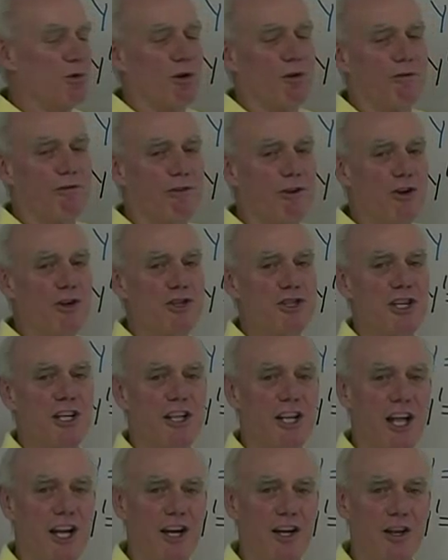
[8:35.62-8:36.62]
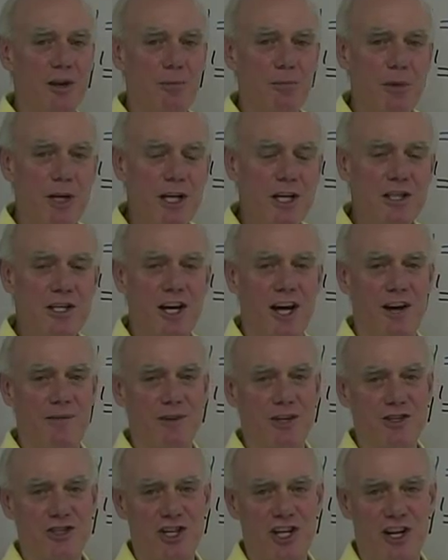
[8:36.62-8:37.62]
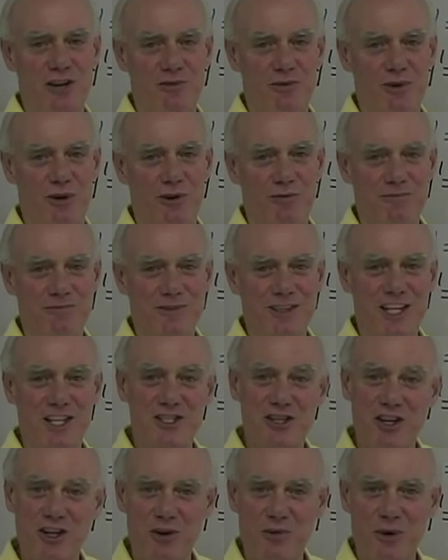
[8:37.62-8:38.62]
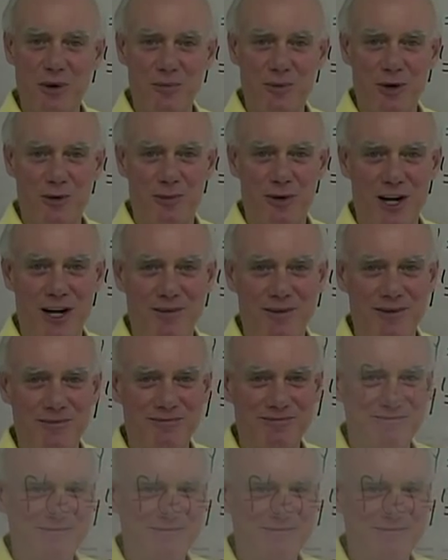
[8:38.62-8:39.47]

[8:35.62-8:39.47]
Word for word: rule first, and then in the meantime, the chain rule. Let's look at one more problem.